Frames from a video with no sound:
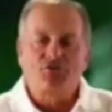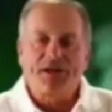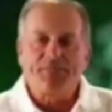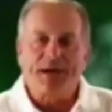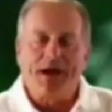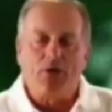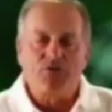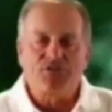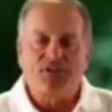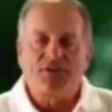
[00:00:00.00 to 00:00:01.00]
Greg
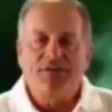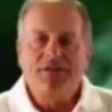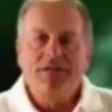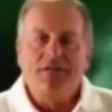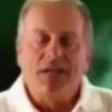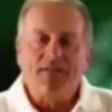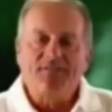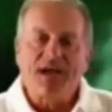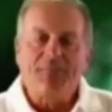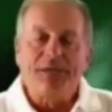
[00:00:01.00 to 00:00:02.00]
Powers here,
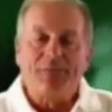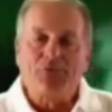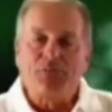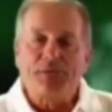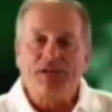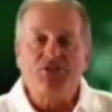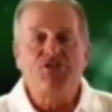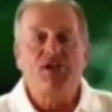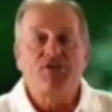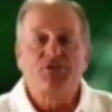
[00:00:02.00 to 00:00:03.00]
lifetime member of the
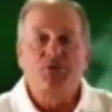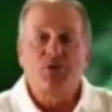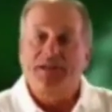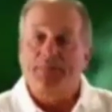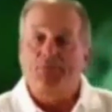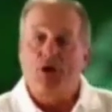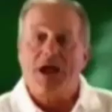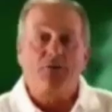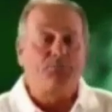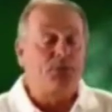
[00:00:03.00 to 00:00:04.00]
PGA Tour and a
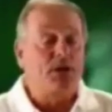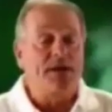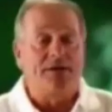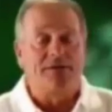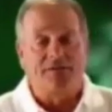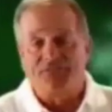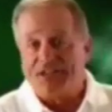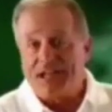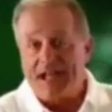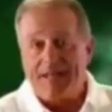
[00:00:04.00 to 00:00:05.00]
proud player of the
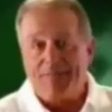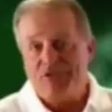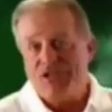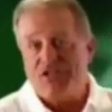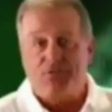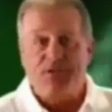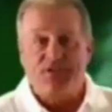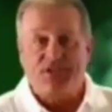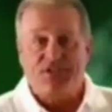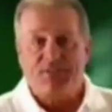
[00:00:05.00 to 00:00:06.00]
Gaim
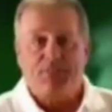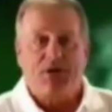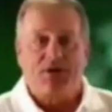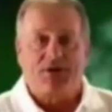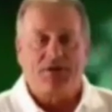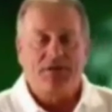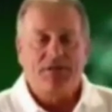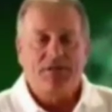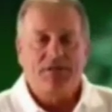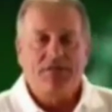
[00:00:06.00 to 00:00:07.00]
G360 putter.
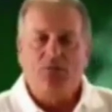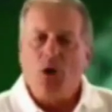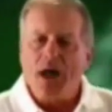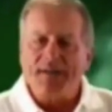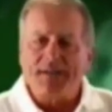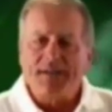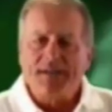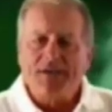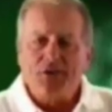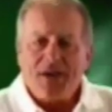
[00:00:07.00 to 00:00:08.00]
What?
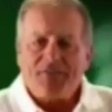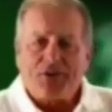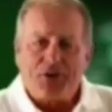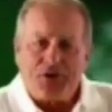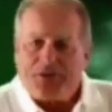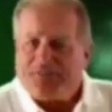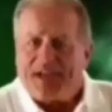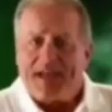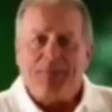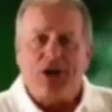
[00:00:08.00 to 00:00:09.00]
You haven't heard of
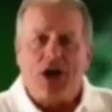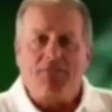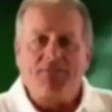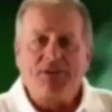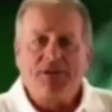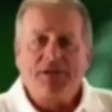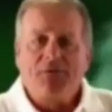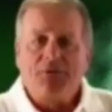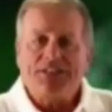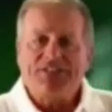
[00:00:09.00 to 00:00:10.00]
Gaim Golf?
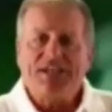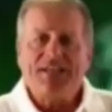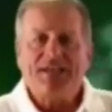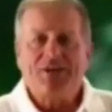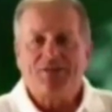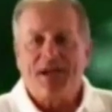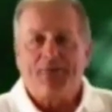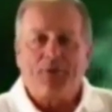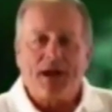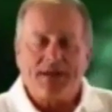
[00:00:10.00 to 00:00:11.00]
Well, let's take care of that
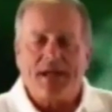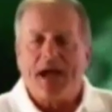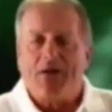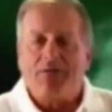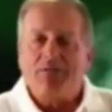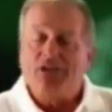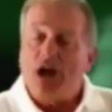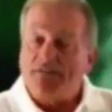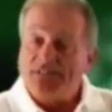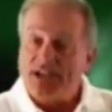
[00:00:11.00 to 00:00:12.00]
right now.
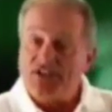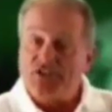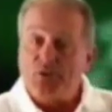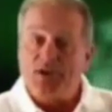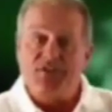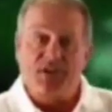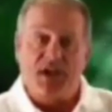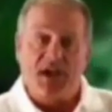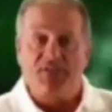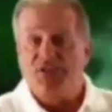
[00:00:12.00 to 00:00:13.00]
Golf Test
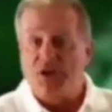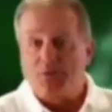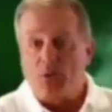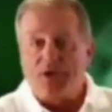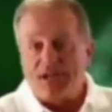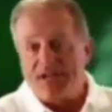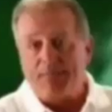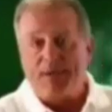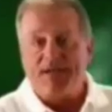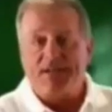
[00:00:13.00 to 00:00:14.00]
USA, the #1
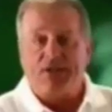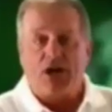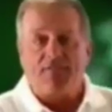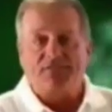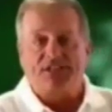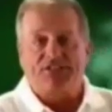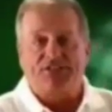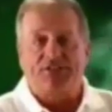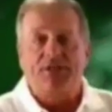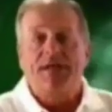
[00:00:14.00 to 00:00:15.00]
independent golf
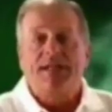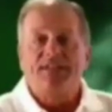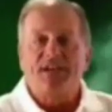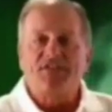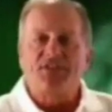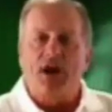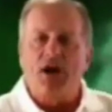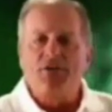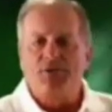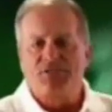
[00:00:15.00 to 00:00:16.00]
tester, tested
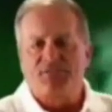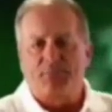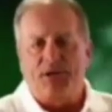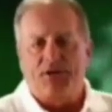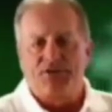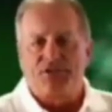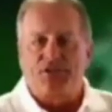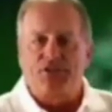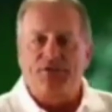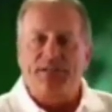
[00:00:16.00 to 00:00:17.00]
hundreds of putters,
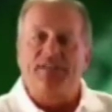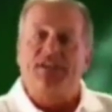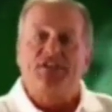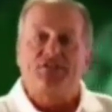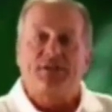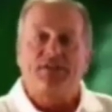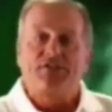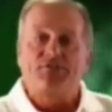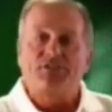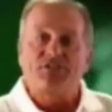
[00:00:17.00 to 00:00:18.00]
including the
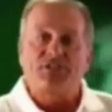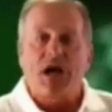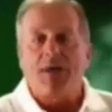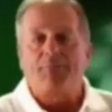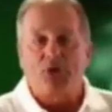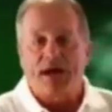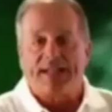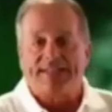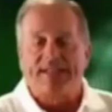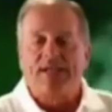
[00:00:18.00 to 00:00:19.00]
industry's top
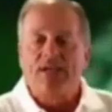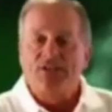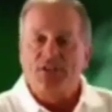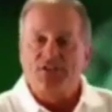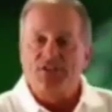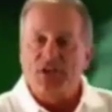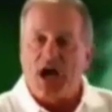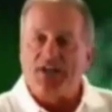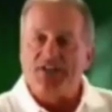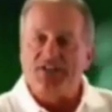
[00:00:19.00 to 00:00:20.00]
brands, such as
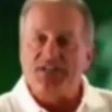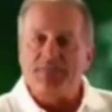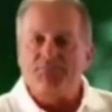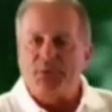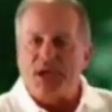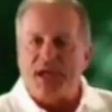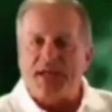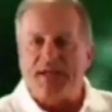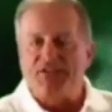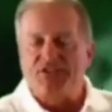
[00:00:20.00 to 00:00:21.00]
Odyssey,
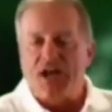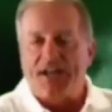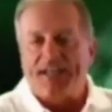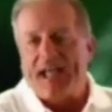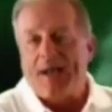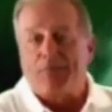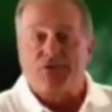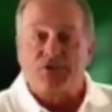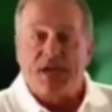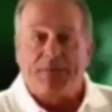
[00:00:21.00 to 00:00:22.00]
Ping, and Scotty Cameron,
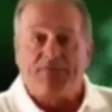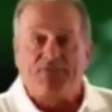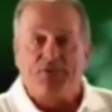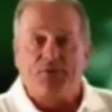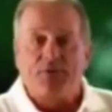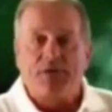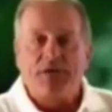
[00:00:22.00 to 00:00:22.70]
to name a few.